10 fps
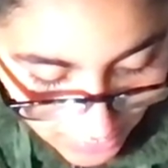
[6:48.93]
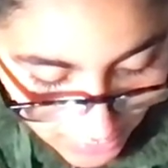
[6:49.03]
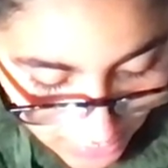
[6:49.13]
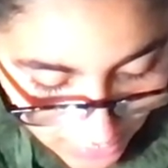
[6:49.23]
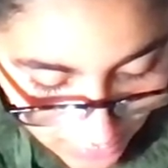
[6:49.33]

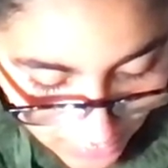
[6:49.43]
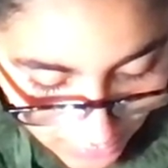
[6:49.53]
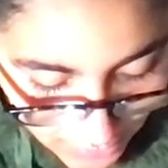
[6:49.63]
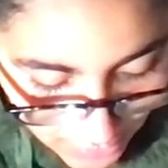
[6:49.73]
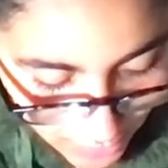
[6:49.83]
neither
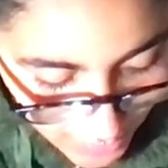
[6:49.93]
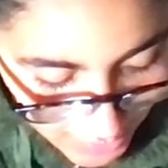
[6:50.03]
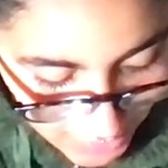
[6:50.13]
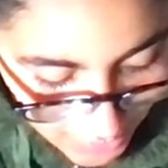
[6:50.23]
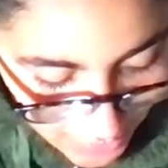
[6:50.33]
hurty
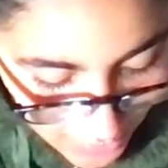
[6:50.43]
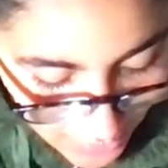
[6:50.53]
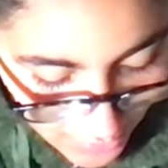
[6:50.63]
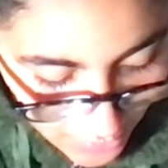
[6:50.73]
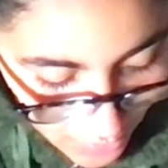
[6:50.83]
nobody.
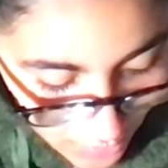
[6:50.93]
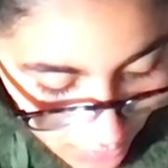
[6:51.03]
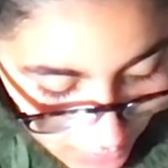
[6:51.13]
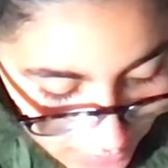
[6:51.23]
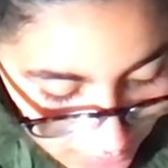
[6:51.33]
When